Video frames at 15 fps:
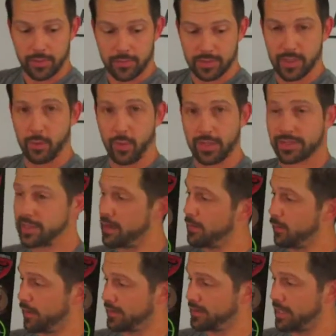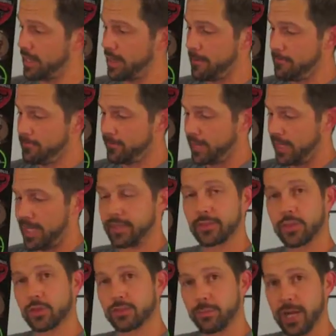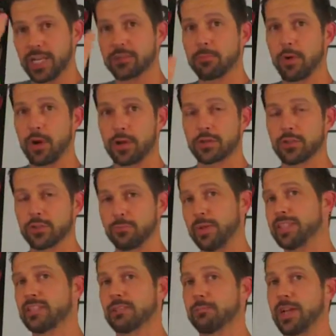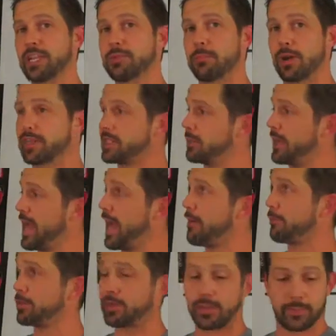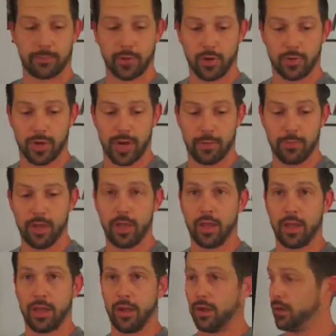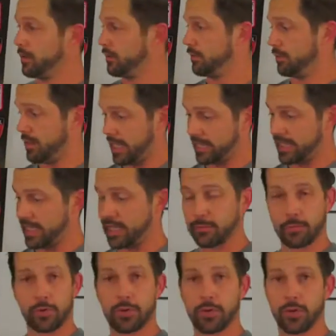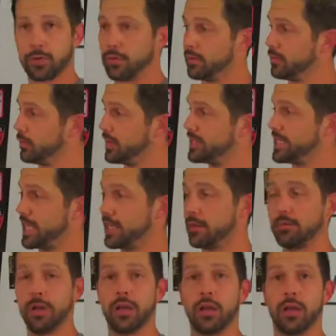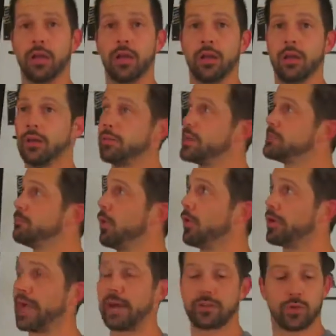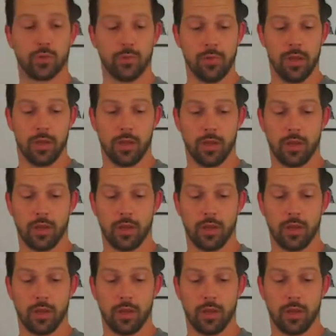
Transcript: So once they hit those benchmarks, those business benchmarks that we have within the program, and they get recruit, we send them this board out to them.